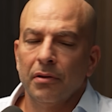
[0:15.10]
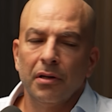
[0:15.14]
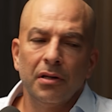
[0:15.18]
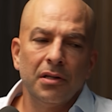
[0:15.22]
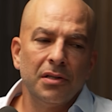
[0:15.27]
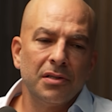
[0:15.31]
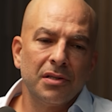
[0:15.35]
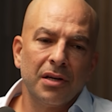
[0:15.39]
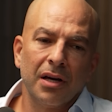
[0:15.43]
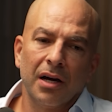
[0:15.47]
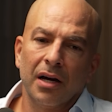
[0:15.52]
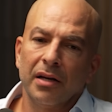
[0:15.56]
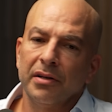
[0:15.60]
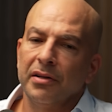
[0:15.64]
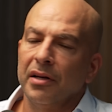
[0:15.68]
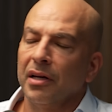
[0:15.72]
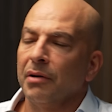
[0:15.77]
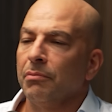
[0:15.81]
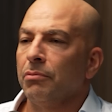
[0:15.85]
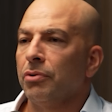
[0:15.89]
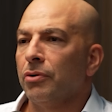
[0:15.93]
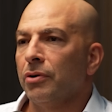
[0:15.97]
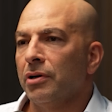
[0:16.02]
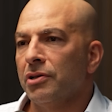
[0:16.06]
these
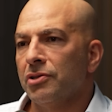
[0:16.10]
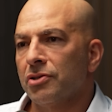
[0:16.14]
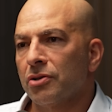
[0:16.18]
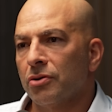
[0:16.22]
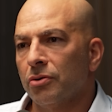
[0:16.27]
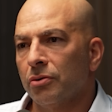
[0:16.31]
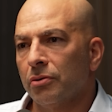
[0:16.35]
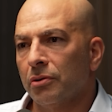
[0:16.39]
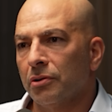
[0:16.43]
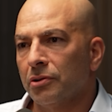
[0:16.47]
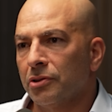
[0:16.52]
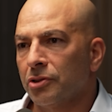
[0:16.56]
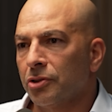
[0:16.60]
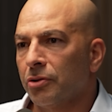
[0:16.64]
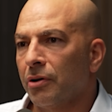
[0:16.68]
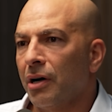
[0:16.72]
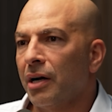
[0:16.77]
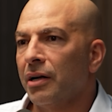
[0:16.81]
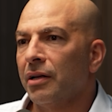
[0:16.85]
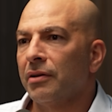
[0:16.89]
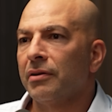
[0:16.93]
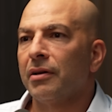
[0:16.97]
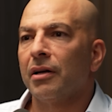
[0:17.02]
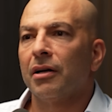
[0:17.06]
goddamn preschools
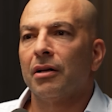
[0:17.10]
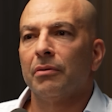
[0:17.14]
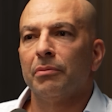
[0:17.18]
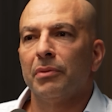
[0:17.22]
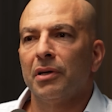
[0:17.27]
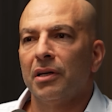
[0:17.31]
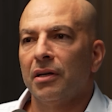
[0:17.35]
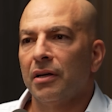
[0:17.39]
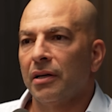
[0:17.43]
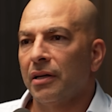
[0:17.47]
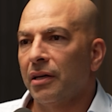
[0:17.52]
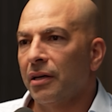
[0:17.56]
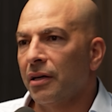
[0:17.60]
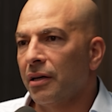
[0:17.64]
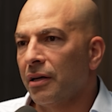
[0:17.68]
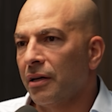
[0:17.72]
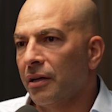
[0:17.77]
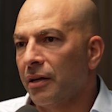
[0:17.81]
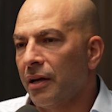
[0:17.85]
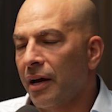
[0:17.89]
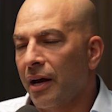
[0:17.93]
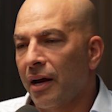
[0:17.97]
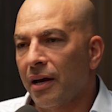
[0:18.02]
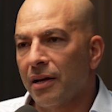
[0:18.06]
trying to tell me a
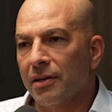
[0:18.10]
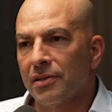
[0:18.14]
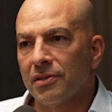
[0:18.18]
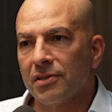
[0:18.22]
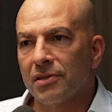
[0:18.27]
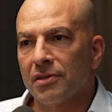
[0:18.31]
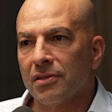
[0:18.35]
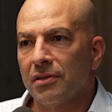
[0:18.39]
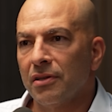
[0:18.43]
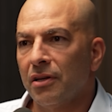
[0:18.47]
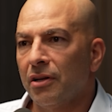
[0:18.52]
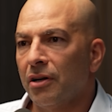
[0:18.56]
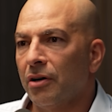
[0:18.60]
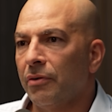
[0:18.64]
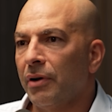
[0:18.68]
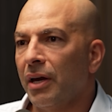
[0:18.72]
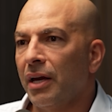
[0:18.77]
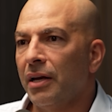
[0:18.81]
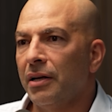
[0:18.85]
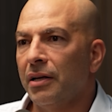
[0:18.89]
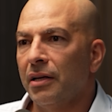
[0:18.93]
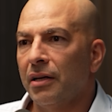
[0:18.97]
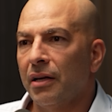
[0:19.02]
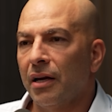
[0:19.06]
kid has, you know,
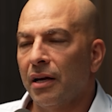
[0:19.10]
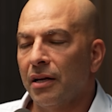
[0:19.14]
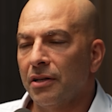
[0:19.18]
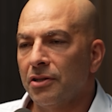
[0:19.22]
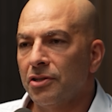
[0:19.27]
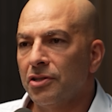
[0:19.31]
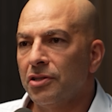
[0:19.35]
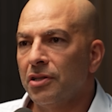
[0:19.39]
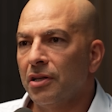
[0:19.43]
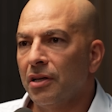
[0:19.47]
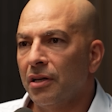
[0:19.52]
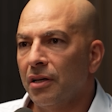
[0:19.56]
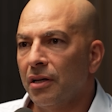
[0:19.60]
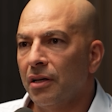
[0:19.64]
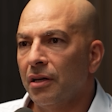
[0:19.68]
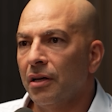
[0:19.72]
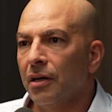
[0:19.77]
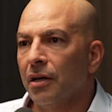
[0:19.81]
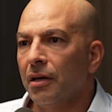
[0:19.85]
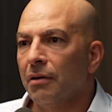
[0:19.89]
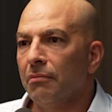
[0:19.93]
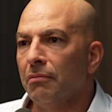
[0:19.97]
yeah. ADHD.